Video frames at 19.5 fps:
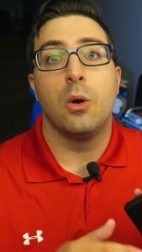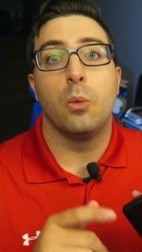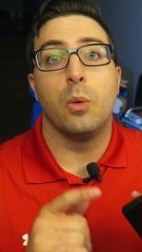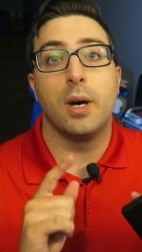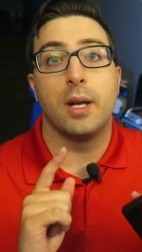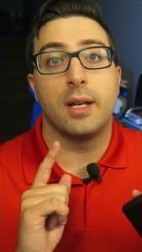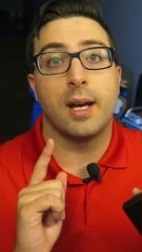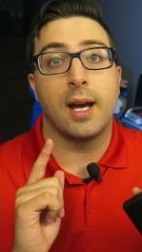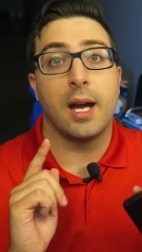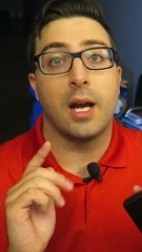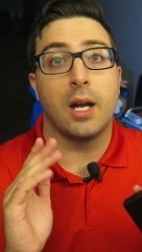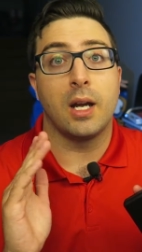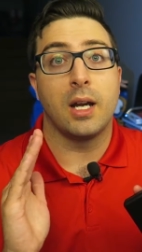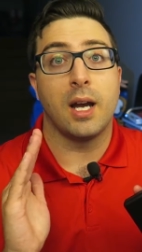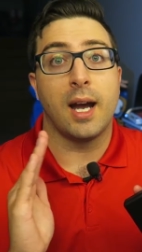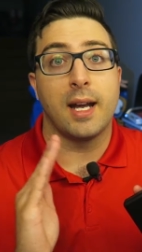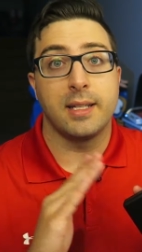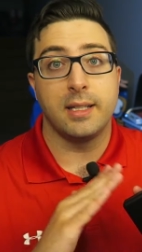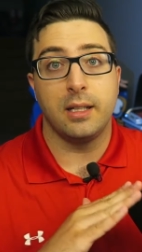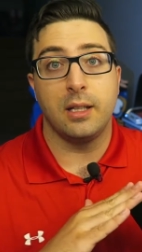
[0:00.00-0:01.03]
What I
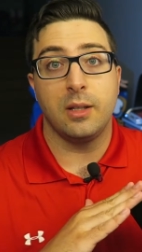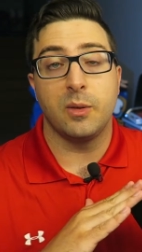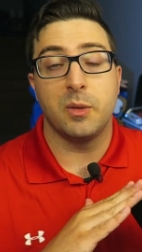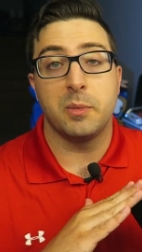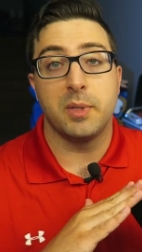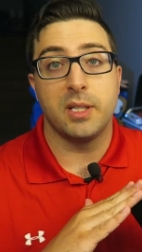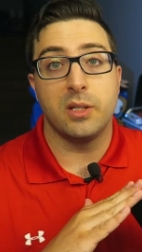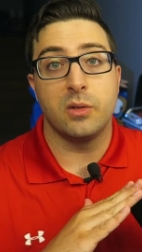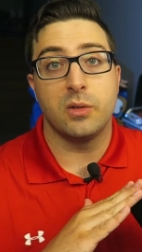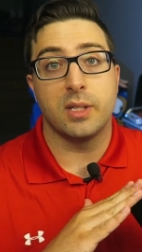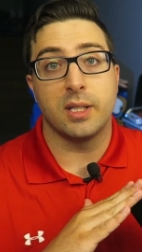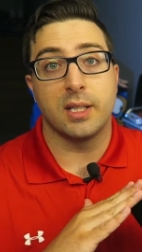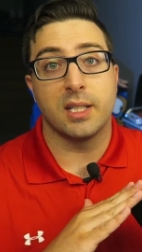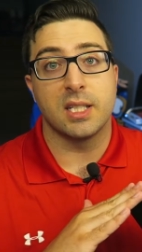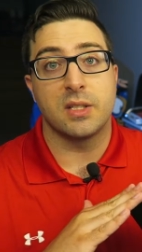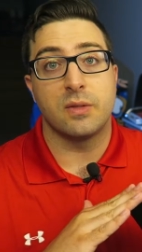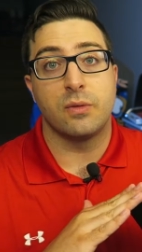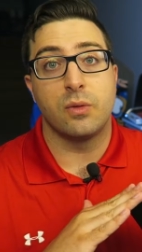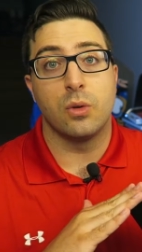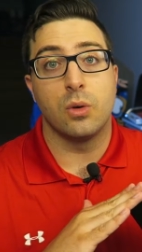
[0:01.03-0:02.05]
ideally would be using
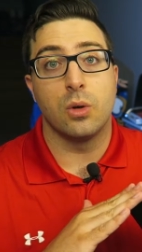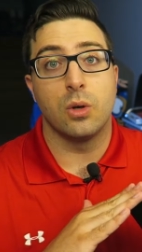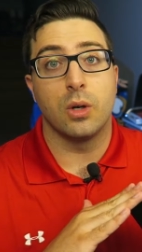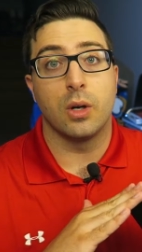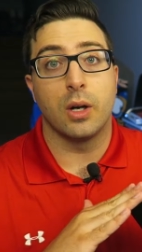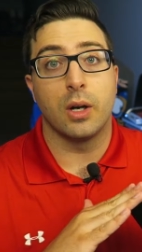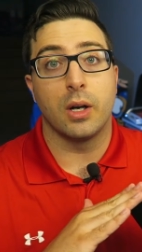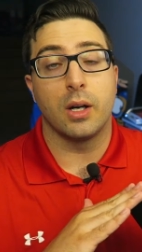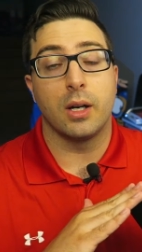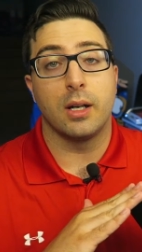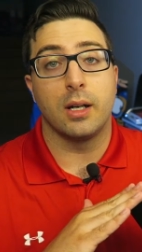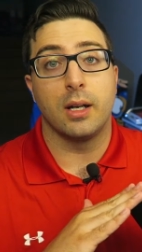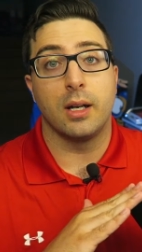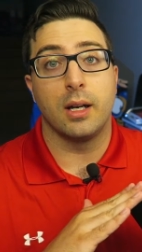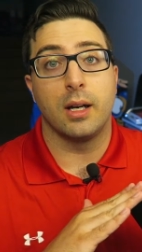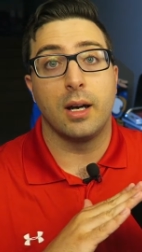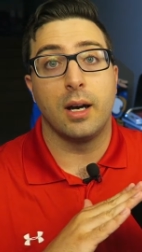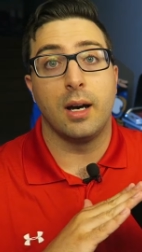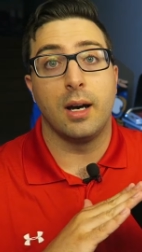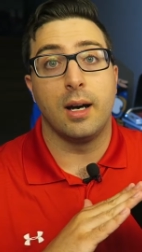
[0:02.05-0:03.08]
this for
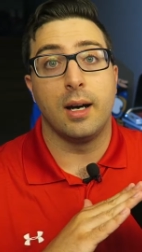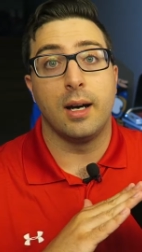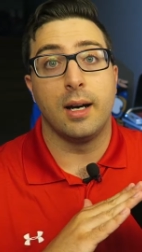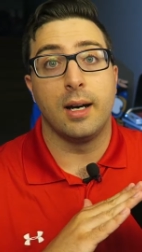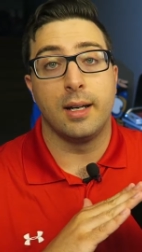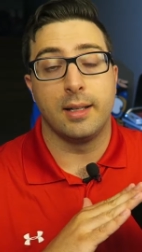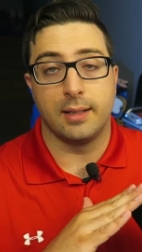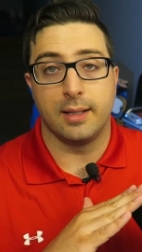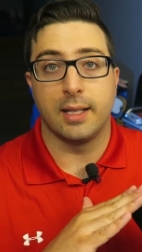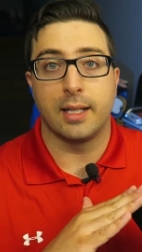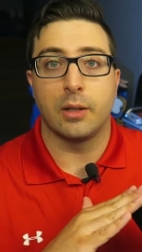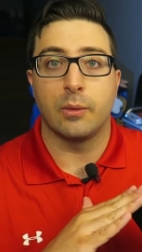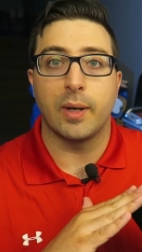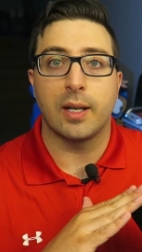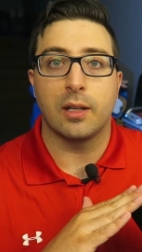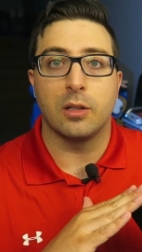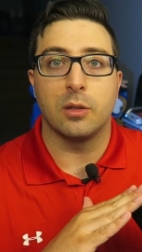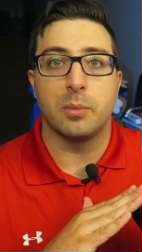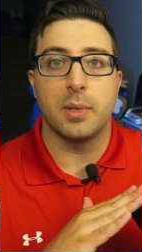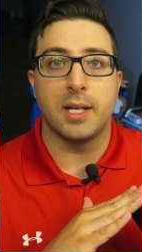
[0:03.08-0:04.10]
on like a
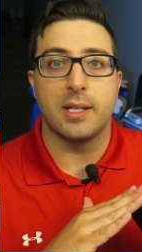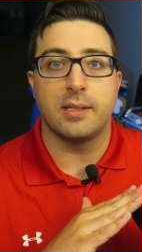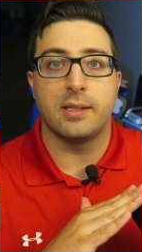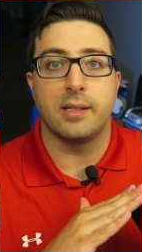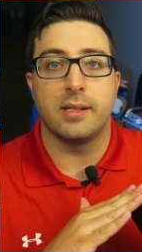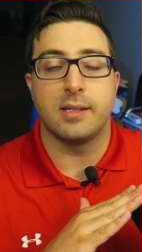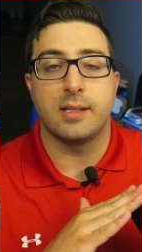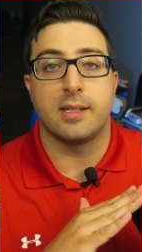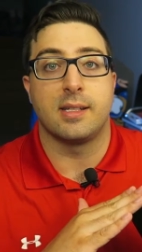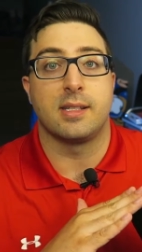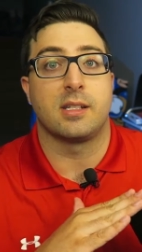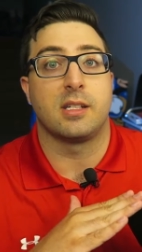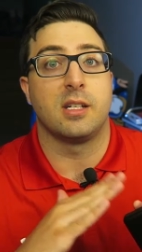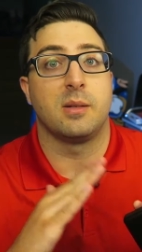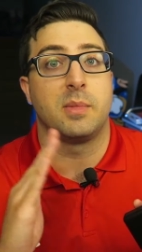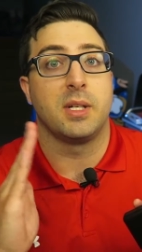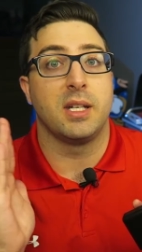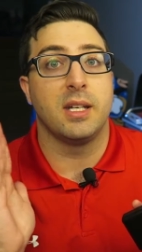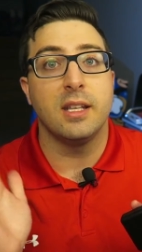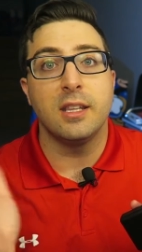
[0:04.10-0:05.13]
regular basis is going
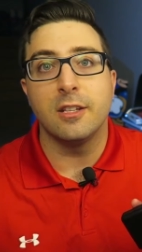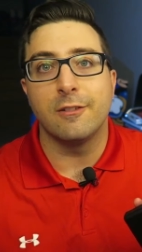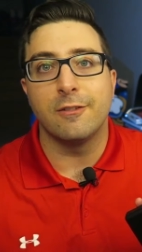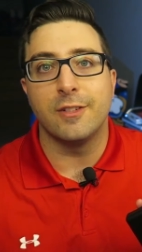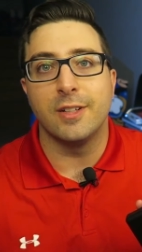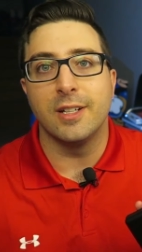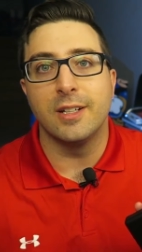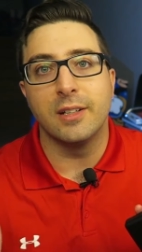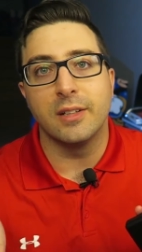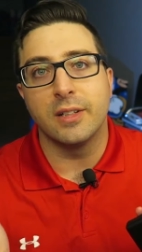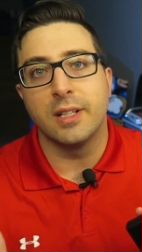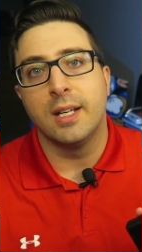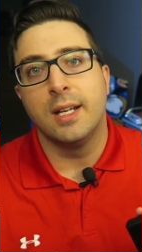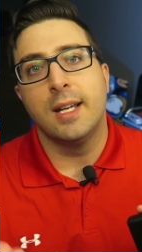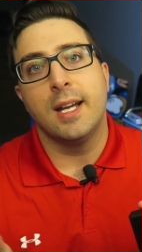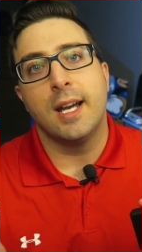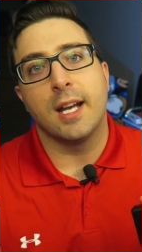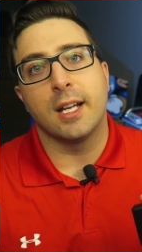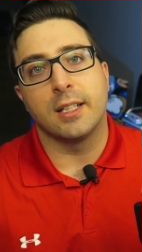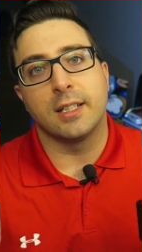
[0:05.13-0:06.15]
to be in the field.
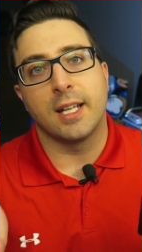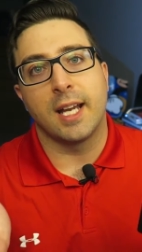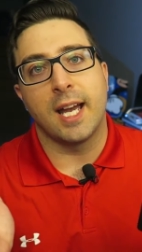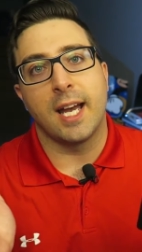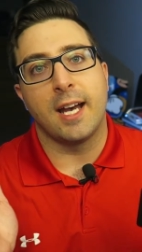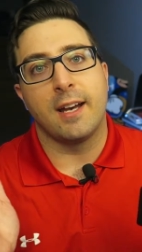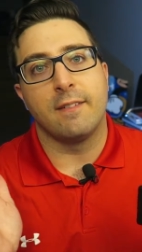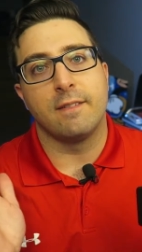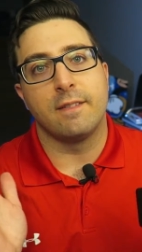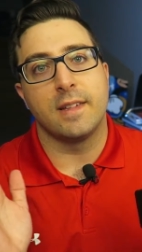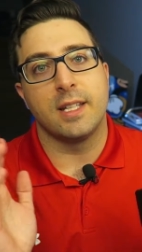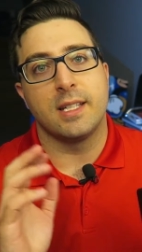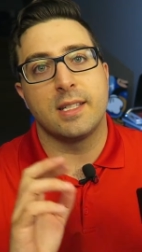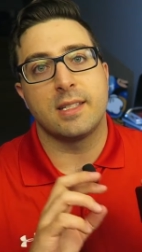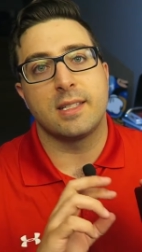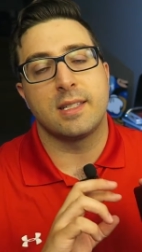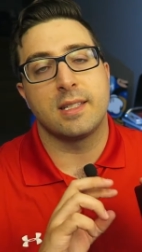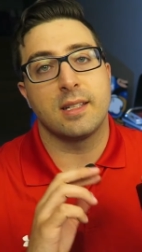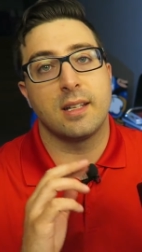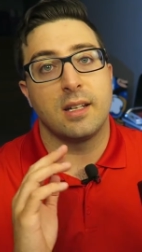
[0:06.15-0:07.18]
I'm going to have
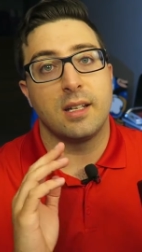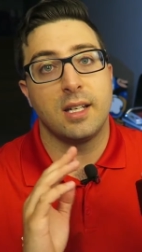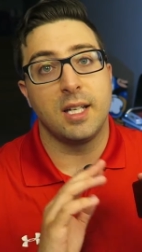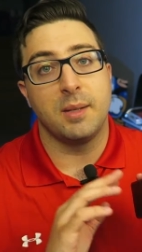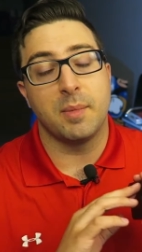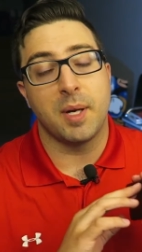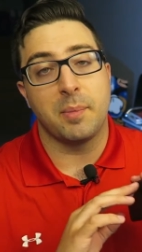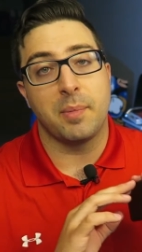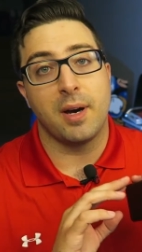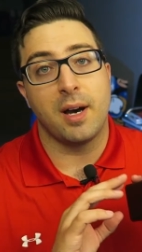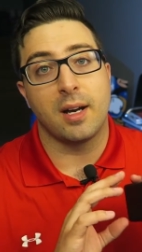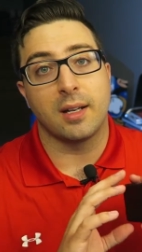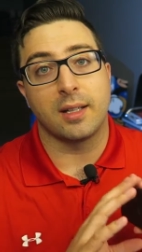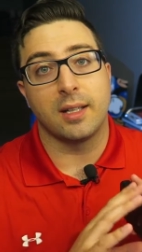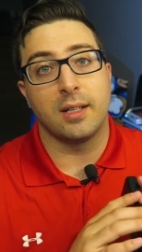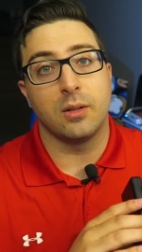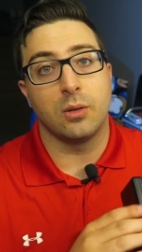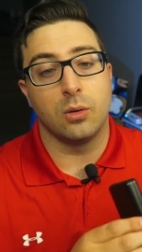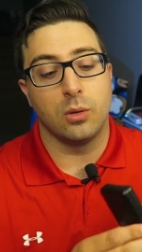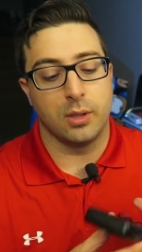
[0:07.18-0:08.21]
this in my
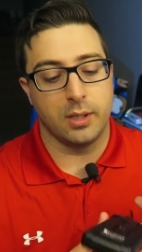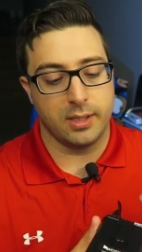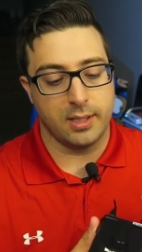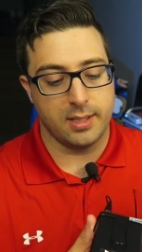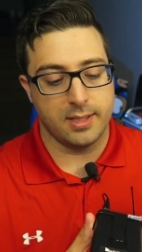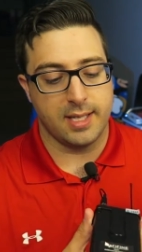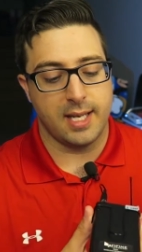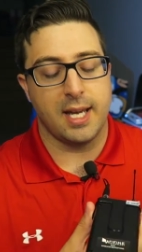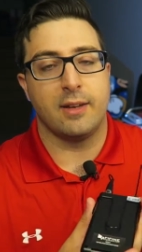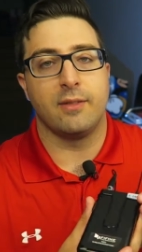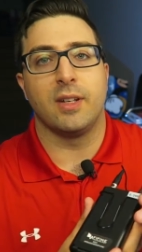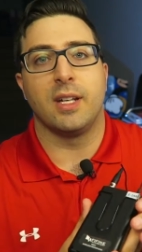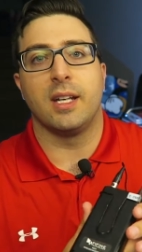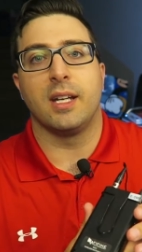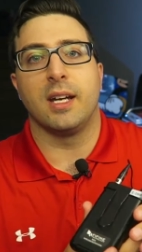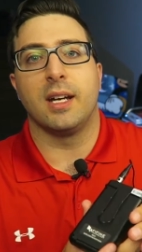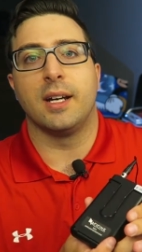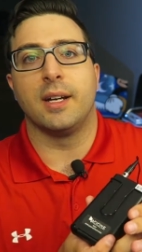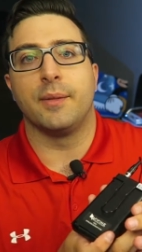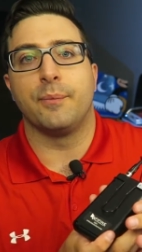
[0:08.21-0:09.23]
pocket, or it does have
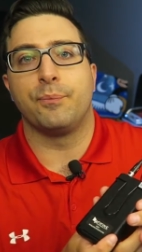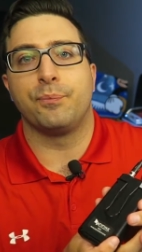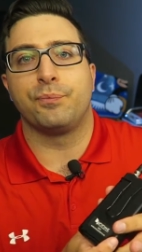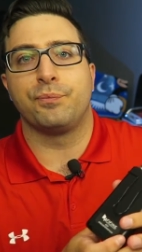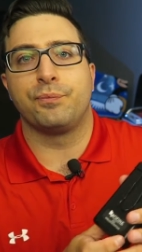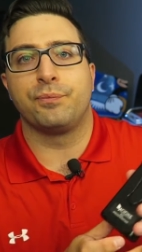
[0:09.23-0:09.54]
a uh,